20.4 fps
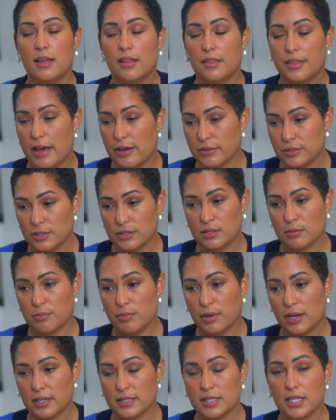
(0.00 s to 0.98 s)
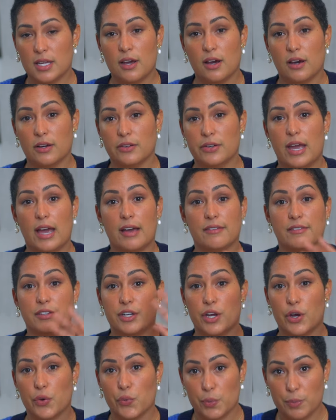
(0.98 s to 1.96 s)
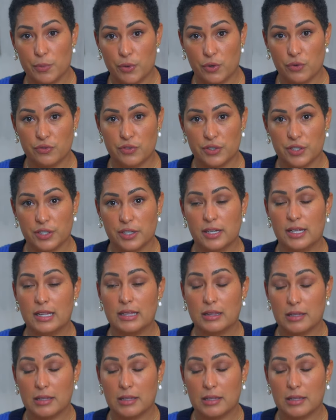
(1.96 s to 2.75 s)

thousands of bucks on having a Rimowa